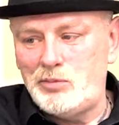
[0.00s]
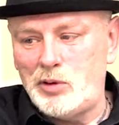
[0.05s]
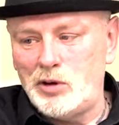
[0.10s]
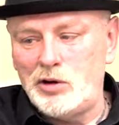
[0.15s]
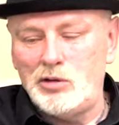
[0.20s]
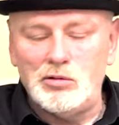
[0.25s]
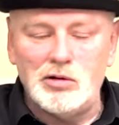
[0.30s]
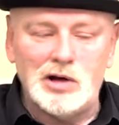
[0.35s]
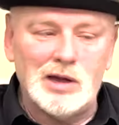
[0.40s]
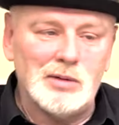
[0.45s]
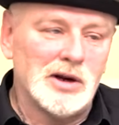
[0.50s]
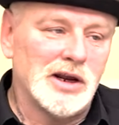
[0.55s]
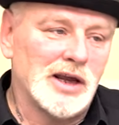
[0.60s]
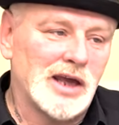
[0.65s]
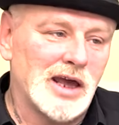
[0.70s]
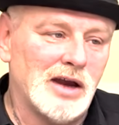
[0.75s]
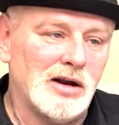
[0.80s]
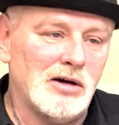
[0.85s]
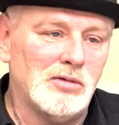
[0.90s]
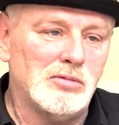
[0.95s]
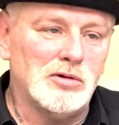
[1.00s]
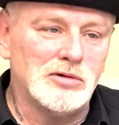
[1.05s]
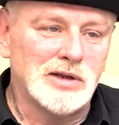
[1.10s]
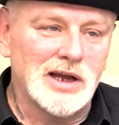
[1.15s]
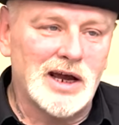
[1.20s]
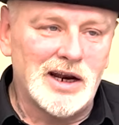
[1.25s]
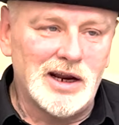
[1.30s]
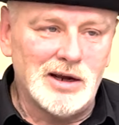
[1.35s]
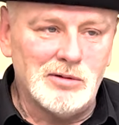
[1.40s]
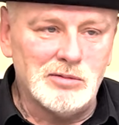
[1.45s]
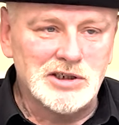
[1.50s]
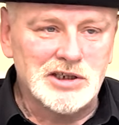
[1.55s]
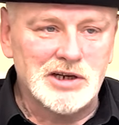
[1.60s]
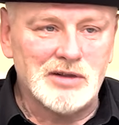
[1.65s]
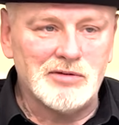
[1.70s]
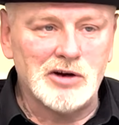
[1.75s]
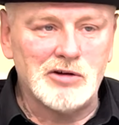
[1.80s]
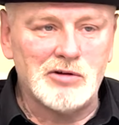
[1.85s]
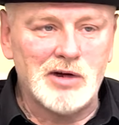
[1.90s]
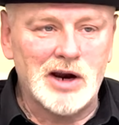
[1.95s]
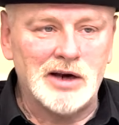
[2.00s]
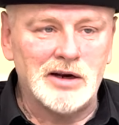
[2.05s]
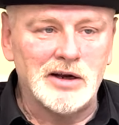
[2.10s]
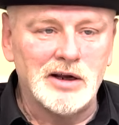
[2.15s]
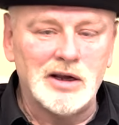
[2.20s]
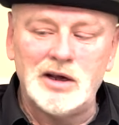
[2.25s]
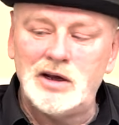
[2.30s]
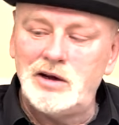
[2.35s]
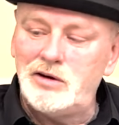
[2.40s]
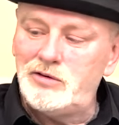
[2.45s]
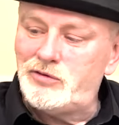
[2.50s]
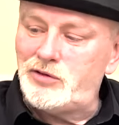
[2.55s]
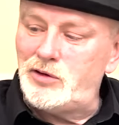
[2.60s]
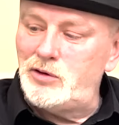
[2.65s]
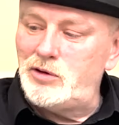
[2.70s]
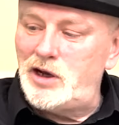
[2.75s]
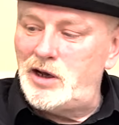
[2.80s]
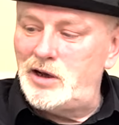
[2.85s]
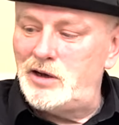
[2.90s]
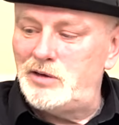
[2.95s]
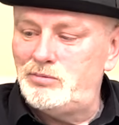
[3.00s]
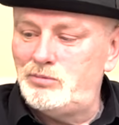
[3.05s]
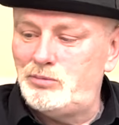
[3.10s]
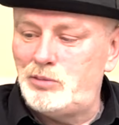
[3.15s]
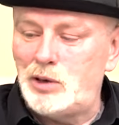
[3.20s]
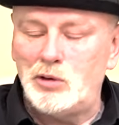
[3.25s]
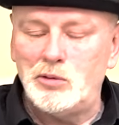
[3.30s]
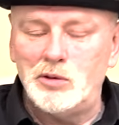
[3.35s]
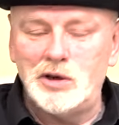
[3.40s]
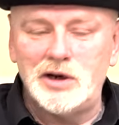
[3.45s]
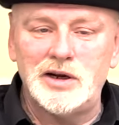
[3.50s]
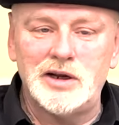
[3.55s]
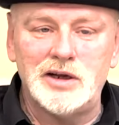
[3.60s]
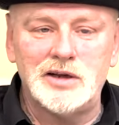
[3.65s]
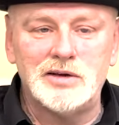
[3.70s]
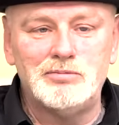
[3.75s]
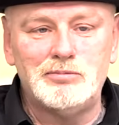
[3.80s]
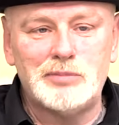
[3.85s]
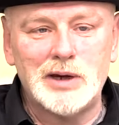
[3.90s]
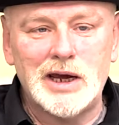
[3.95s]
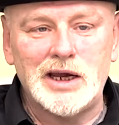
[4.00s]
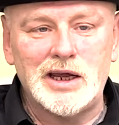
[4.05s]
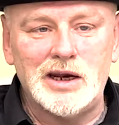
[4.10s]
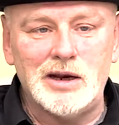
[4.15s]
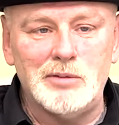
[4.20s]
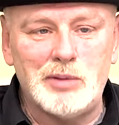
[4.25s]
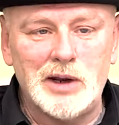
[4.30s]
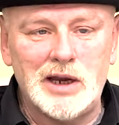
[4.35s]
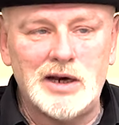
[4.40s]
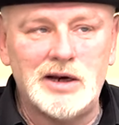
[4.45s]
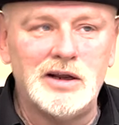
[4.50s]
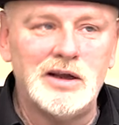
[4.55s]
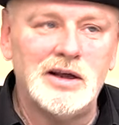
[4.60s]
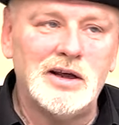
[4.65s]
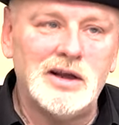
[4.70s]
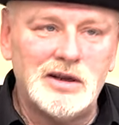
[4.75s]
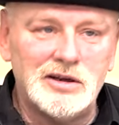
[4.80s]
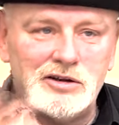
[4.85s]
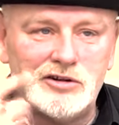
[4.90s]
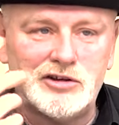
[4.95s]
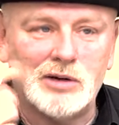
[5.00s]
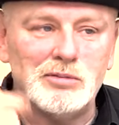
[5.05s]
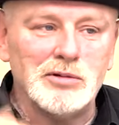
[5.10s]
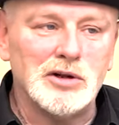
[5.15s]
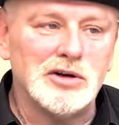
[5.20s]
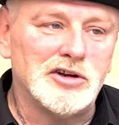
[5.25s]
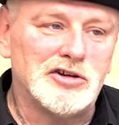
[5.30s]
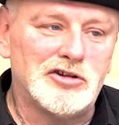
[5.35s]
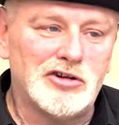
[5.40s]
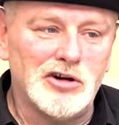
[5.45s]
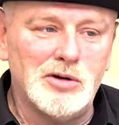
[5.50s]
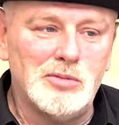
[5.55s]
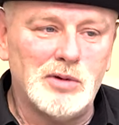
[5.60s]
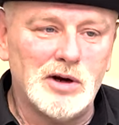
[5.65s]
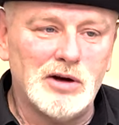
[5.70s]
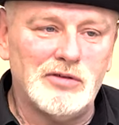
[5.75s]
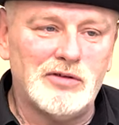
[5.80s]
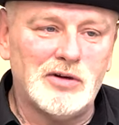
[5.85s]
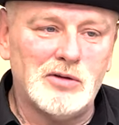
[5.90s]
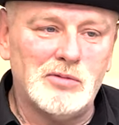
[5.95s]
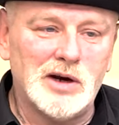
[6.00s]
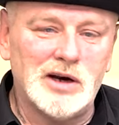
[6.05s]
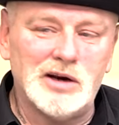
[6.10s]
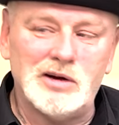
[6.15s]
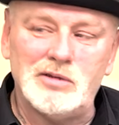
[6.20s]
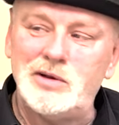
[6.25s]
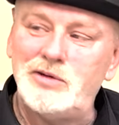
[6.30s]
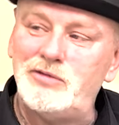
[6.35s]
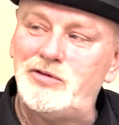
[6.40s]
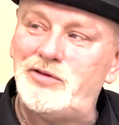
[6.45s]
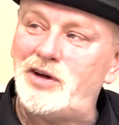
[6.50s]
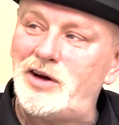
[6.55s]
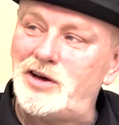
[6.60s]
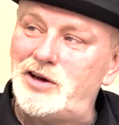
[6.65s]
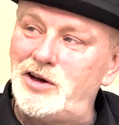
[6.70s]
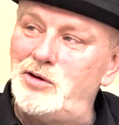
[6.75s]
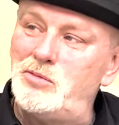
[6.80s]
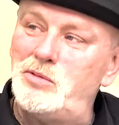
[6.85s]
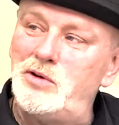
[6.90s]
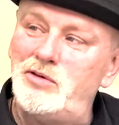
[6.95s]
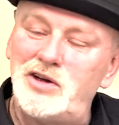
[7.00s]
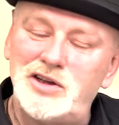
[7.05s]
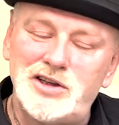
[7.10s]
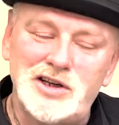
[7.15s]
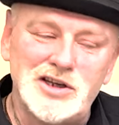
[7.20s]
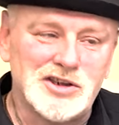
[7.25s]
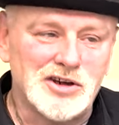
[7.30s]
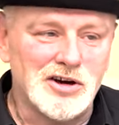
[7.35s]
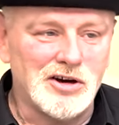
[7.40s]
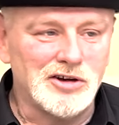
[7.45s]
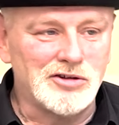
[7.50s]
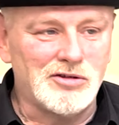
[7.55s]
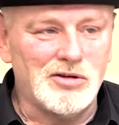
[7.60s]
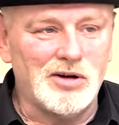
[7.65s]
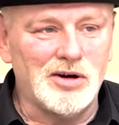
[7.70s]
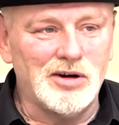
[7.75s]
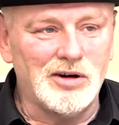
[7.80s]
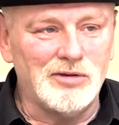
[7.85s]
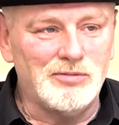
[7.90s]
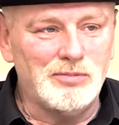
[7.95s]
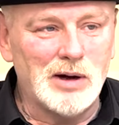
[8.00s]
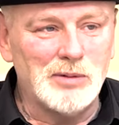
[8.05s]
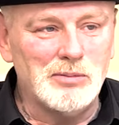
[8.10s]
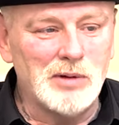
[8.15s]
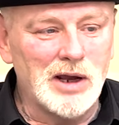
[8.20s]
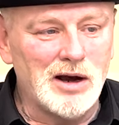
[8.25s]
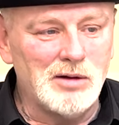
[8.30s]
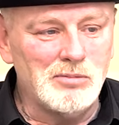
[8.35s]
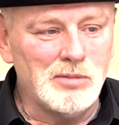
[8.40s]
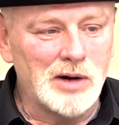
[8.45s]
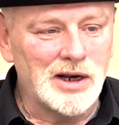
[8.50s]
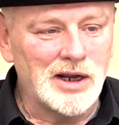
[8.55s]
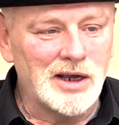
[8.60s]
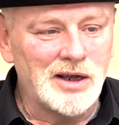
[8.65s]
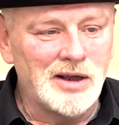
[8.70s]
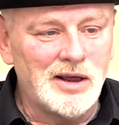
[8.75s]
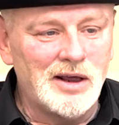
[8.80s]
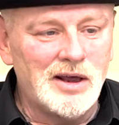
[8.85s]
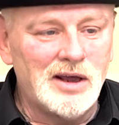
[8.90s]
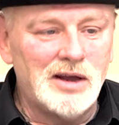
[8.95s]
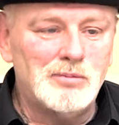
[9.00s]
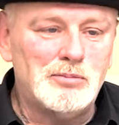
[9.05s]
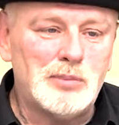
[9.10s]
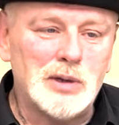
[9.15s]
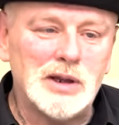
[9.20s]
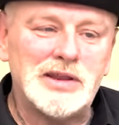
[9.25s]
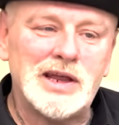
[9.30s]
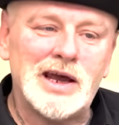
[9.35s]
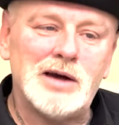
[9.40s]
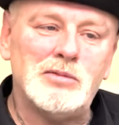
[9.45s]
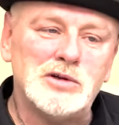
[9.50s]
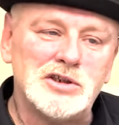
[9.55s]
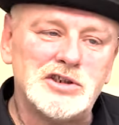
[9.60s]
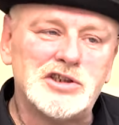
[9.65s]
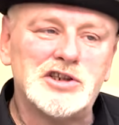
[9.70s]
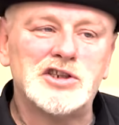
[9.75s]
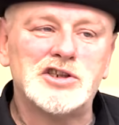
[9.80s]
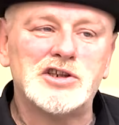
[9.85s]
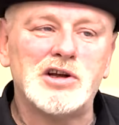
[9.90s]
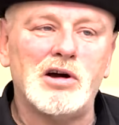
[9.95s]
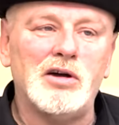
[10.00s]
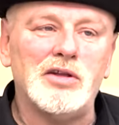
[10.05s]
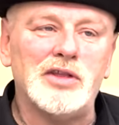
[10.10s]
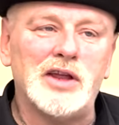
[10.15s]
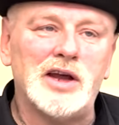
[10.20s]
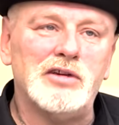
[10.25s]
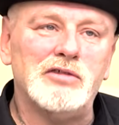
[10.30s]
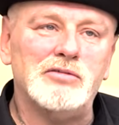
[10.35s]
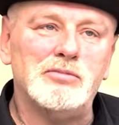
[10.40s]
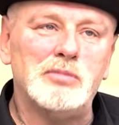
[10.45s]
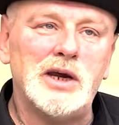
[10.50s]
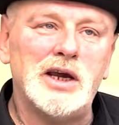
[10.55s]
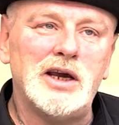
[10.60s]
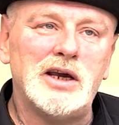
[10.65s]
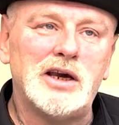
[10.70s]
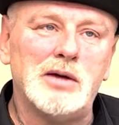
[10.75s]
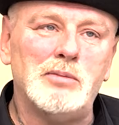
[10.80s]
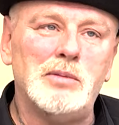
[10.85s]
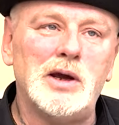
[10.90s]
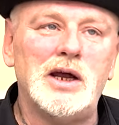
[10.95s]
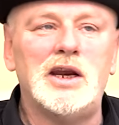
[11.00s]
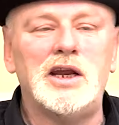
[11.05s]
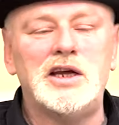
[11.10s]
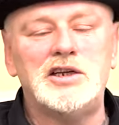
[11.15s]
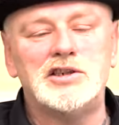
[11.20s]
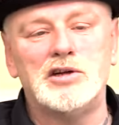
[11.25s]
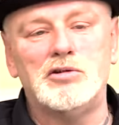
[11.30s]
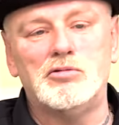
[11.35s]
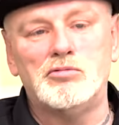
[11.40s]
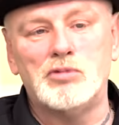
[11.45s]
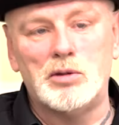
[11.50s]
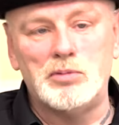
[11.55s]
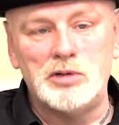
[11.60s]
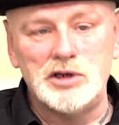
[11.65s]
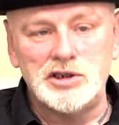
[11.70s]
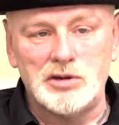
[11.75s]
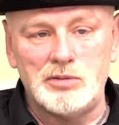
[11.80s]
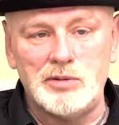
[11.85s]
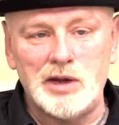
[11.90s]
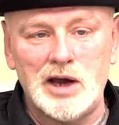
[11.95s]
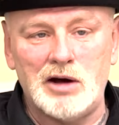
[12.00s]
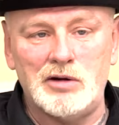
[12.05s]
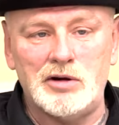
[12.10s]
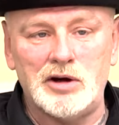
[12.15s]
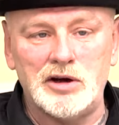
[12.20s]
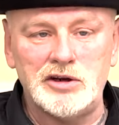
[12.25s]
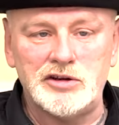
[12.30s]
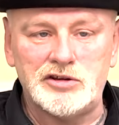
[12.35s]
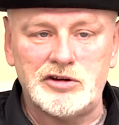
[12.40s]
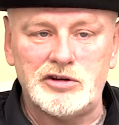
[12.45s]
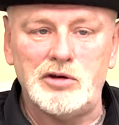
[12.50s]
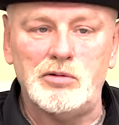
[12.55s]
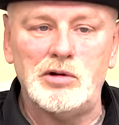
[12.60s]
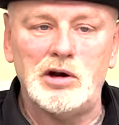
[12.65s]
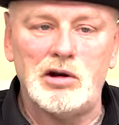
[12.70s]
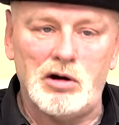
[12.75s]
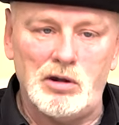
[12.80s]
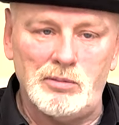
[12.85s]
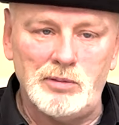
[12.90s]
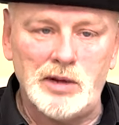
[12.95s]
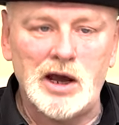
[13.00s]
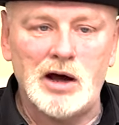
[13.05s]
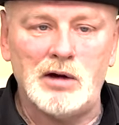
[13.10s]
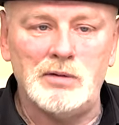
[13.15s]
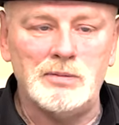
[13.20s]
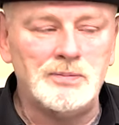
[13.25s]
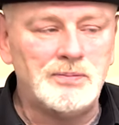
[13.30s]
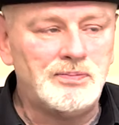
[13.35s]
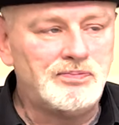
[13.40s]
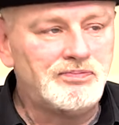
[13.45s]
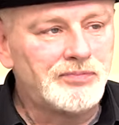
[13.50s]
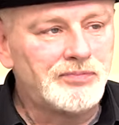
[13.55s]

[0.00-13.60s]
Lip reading: put it all up on the counter. I walked out there with $7,000, threw the bottle and the bag in the bin, jumped on the tube, and off I went. I went, fuck you with your discharge grant. I've made my own money. But that was the start then of me committing these little robberies on my own. I used to do a lot on my own.